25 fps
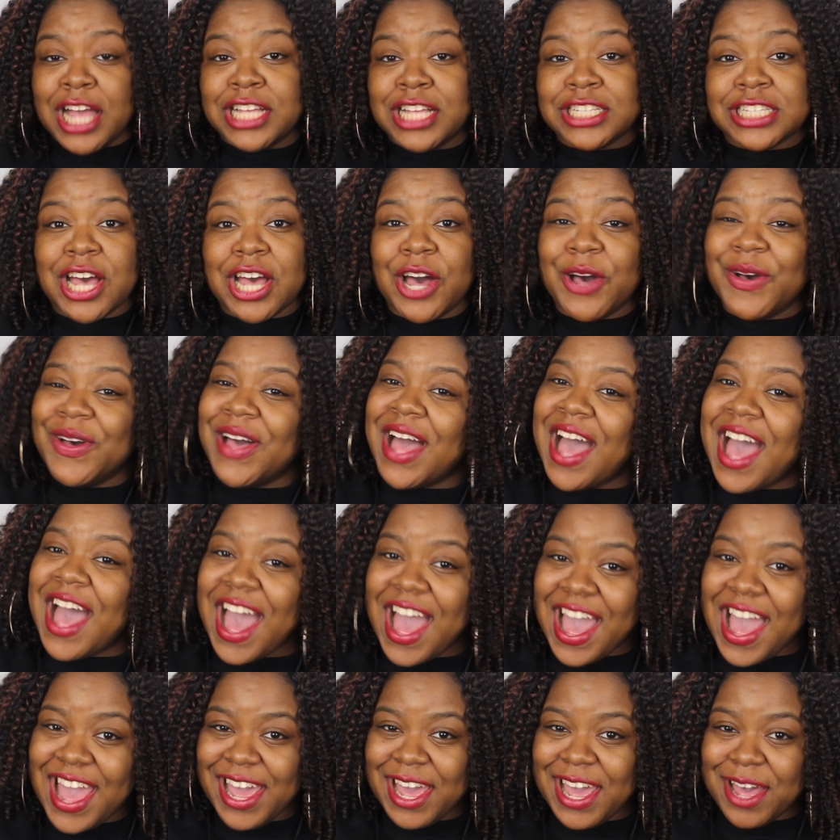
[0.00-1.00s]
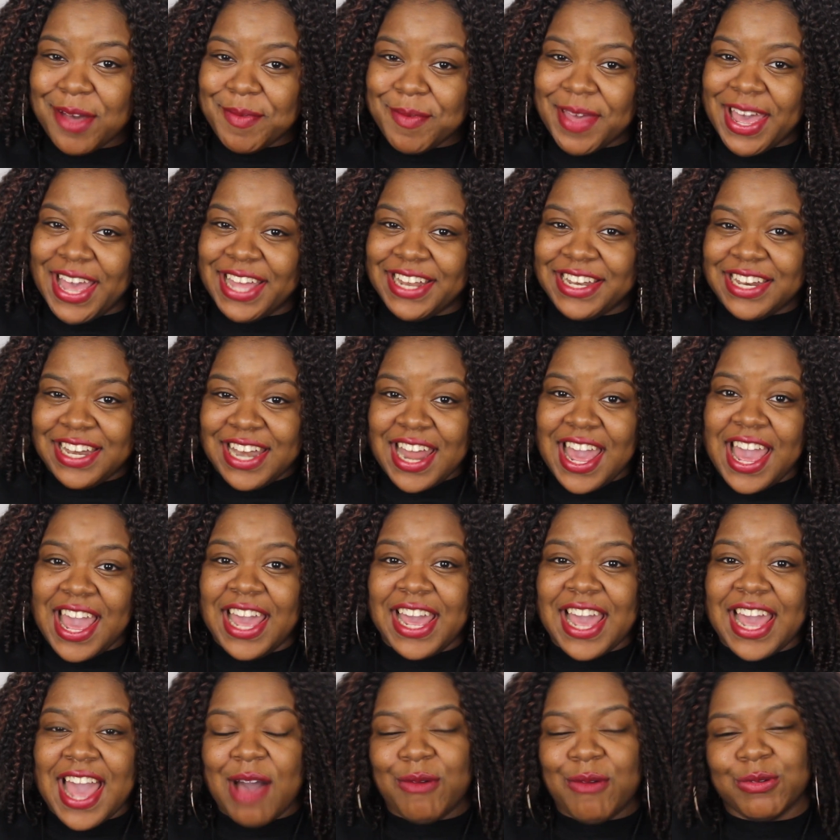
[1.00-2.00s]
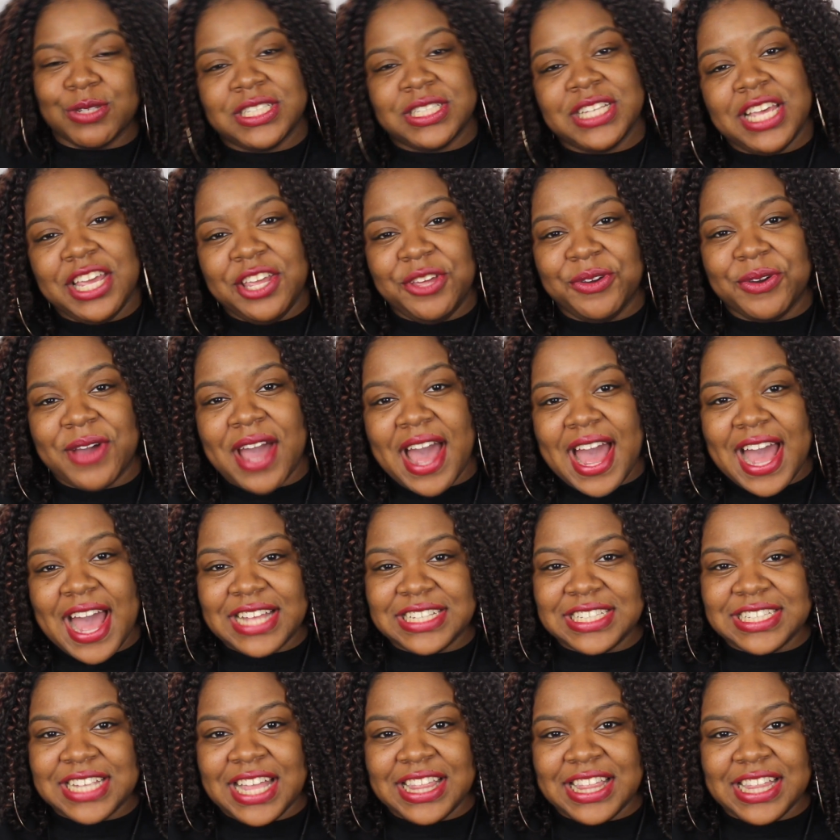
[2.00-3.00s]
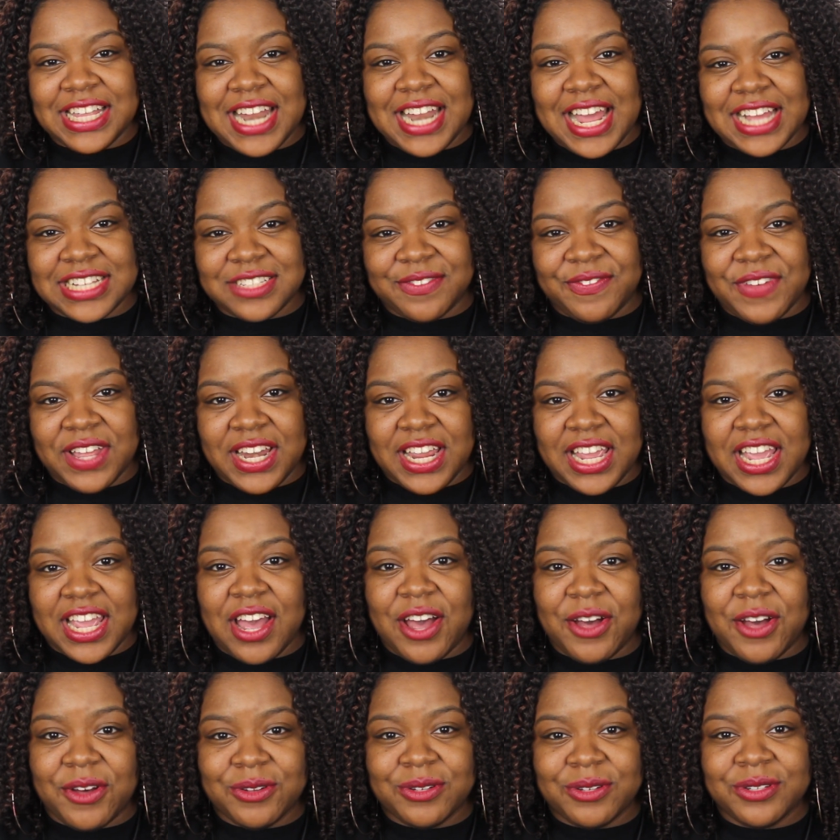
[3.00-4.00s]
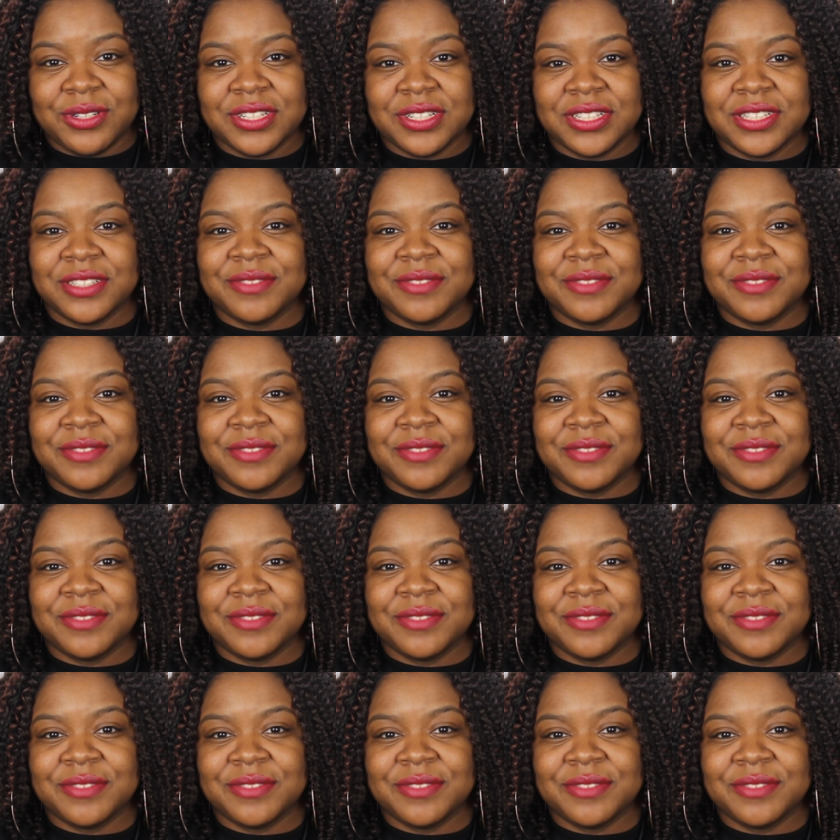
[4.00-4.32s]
So I am Danae. I will see you guys in the next video.